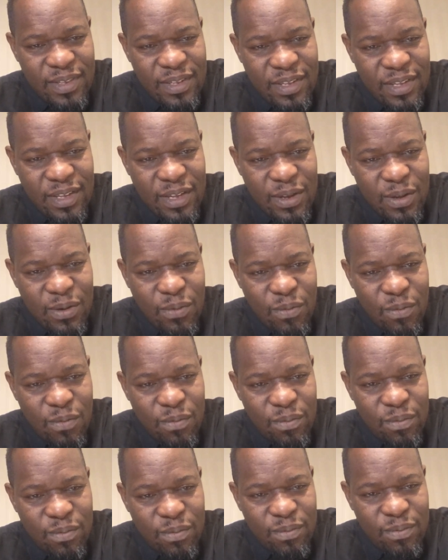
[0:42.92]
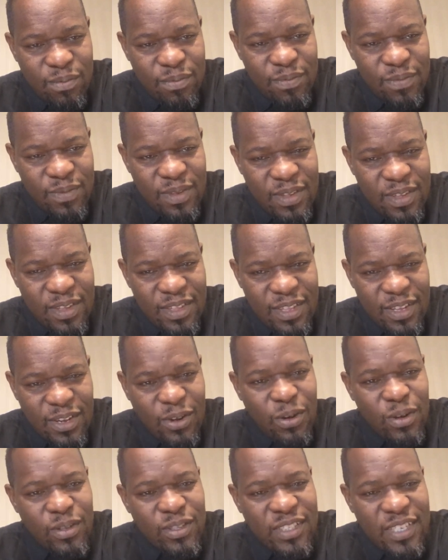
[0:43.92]
the
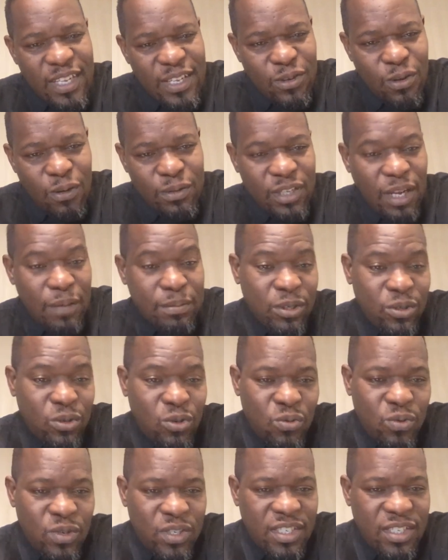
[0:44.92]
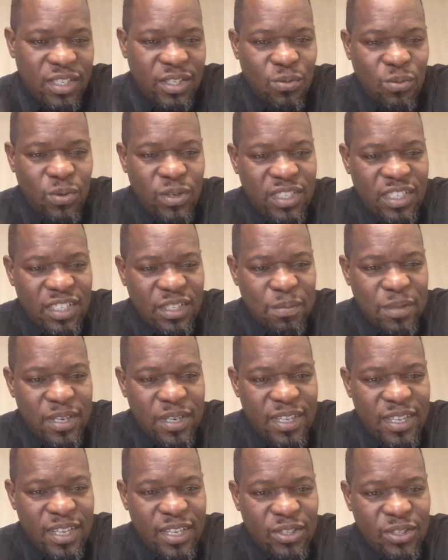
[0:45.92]
content of chapter 2, which is what is
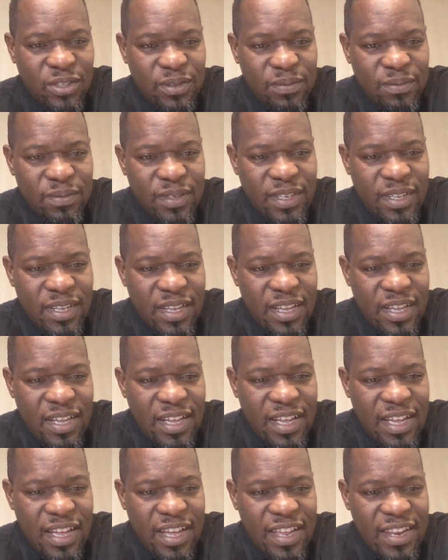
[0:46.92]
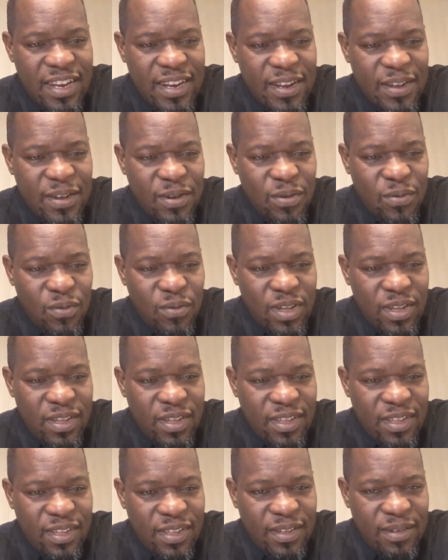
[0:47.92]
mediation. And then
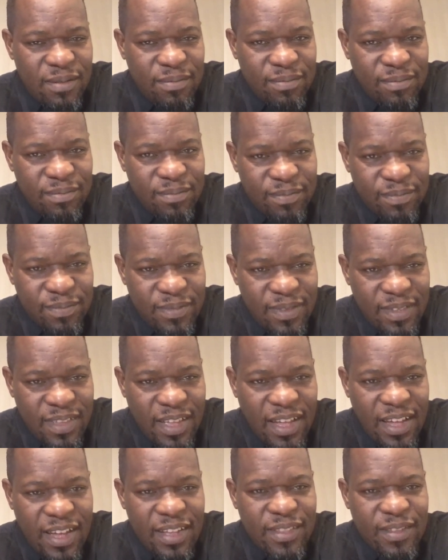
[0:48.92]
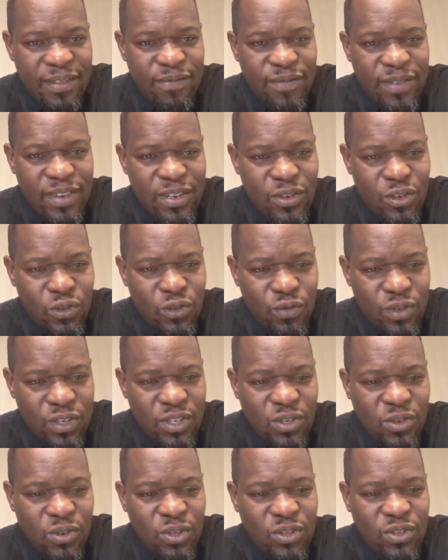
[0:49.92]
we had very useful
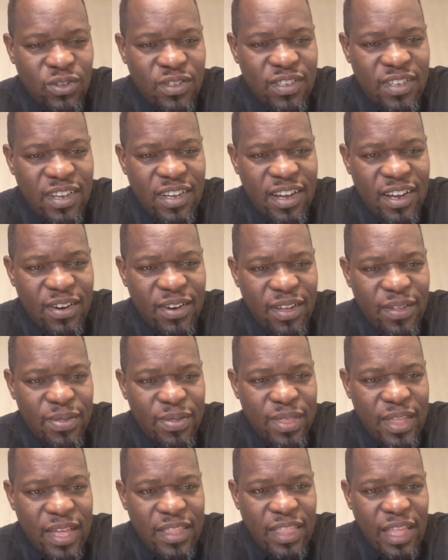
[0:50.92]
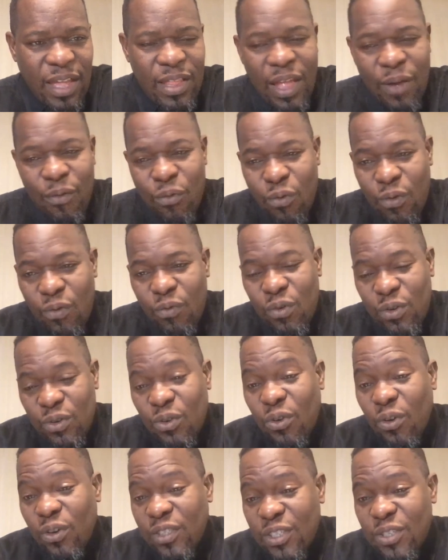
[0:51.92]
discussion around that. And I want
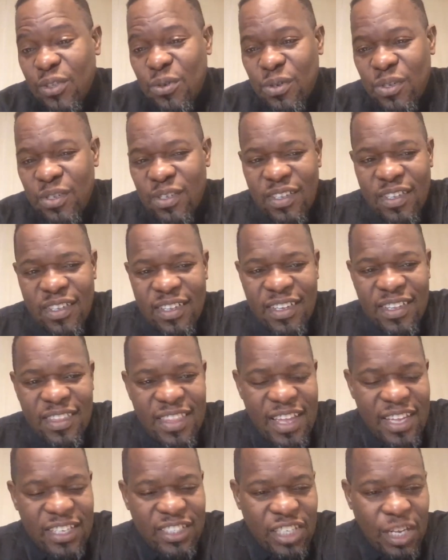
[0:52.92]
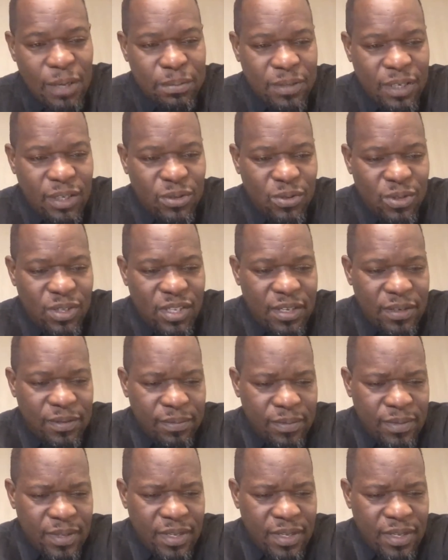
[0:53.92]
to continue in that chapter today.